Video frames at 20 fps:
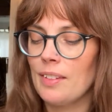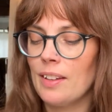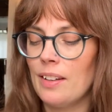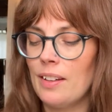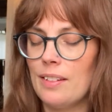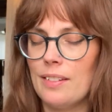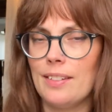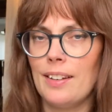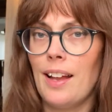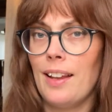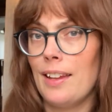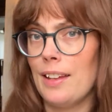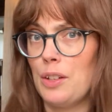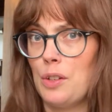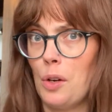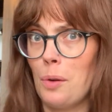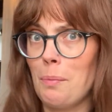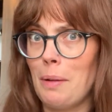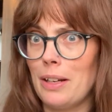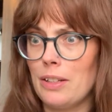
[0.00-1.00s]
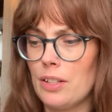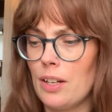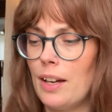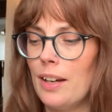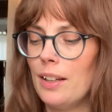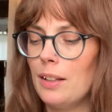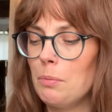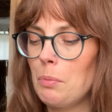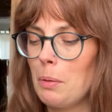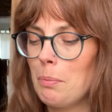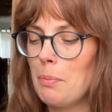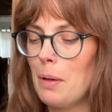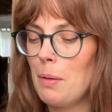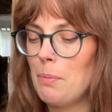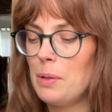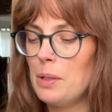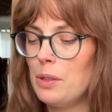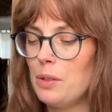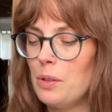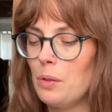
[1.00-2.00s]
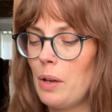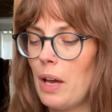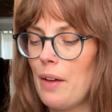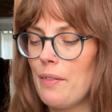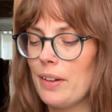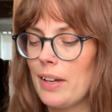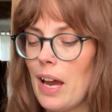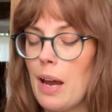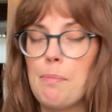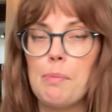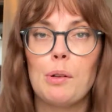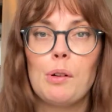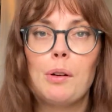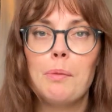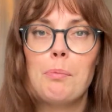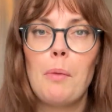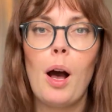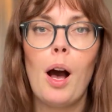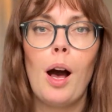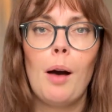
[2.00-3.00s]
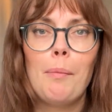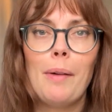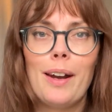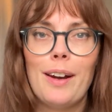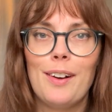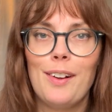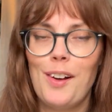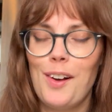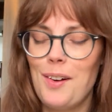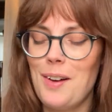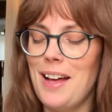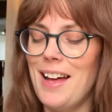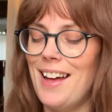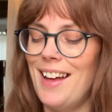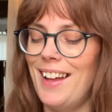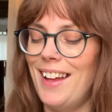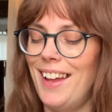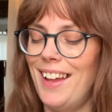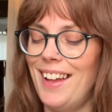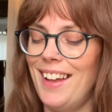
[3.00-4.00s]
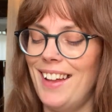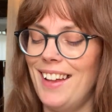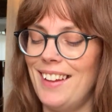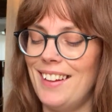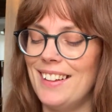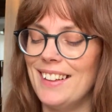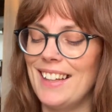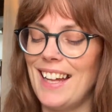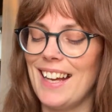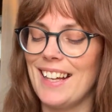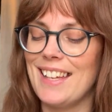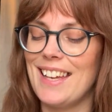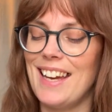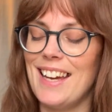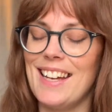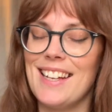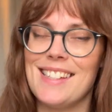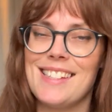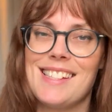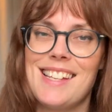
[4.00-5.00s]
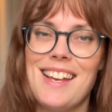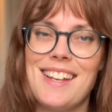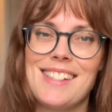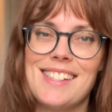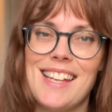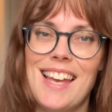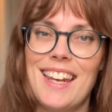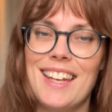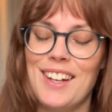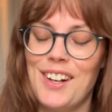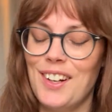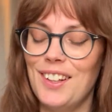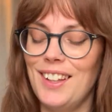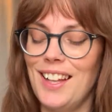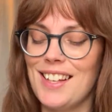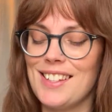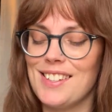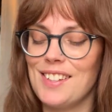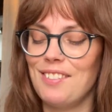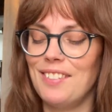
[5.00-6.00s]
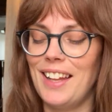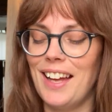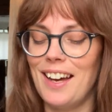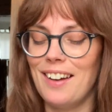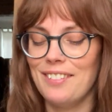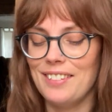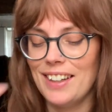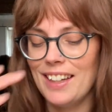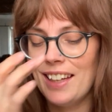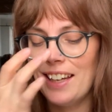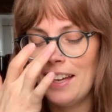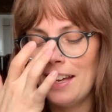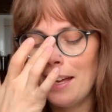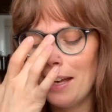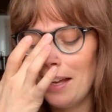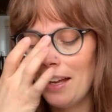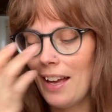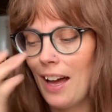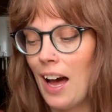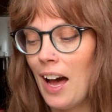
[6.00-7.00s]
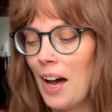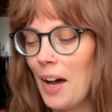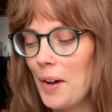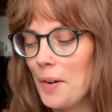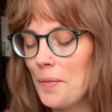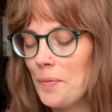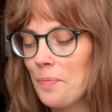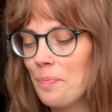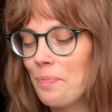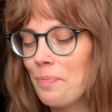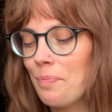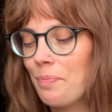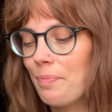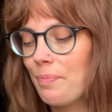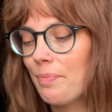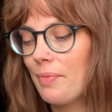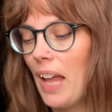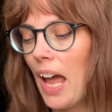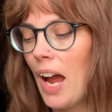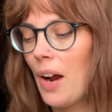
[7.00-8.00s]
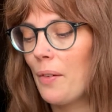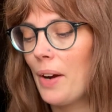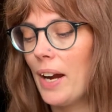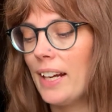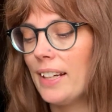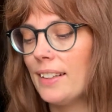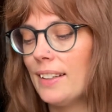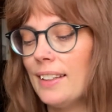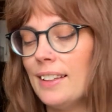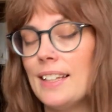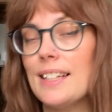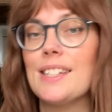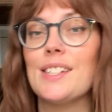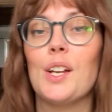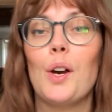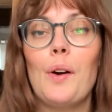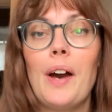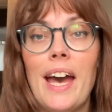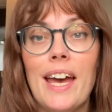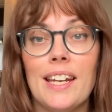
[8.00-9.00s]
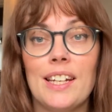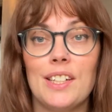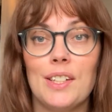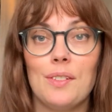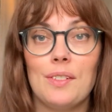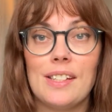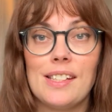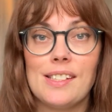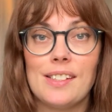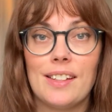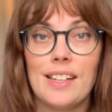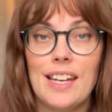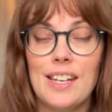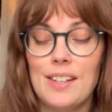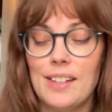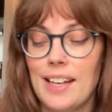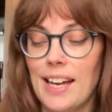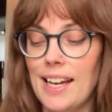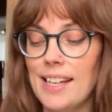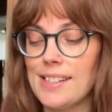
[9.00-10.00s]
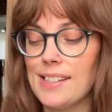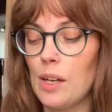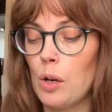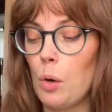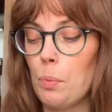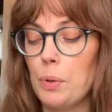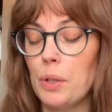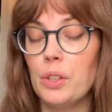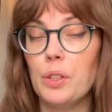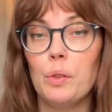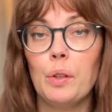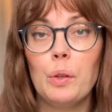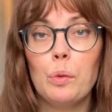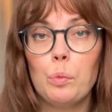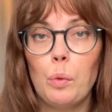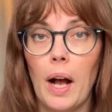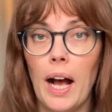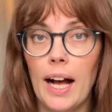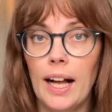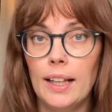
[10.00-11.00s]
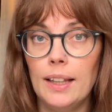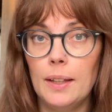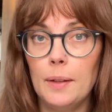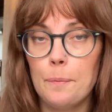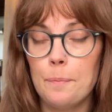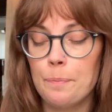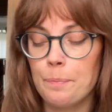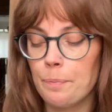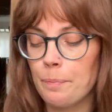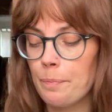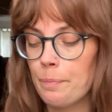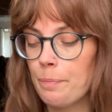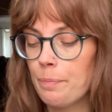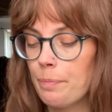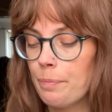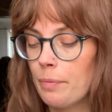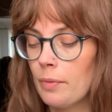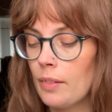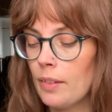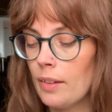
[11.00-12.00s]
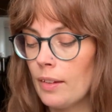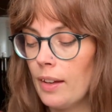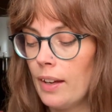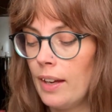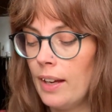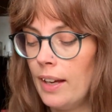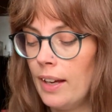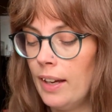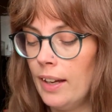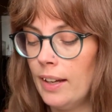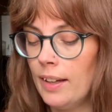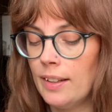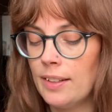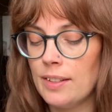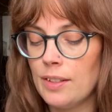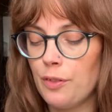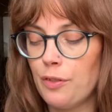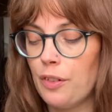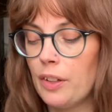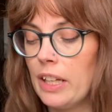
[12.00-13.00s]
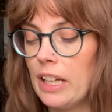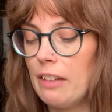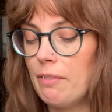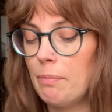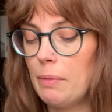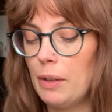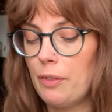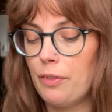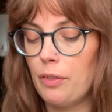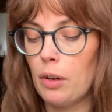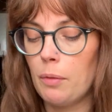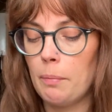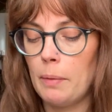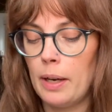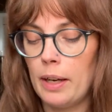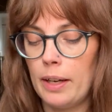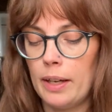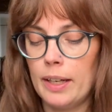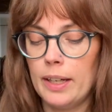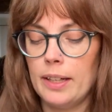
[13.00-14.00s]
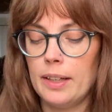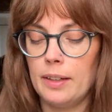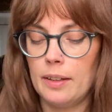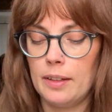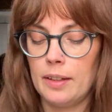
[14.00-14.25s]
It's not like you're my child, but maybe you do have a Capricorn mom. I don't know. In that case, sending her lots of love. All right, let's go ahead and do this. Okay, you guys, I hope you're doing well. And forgive me for my,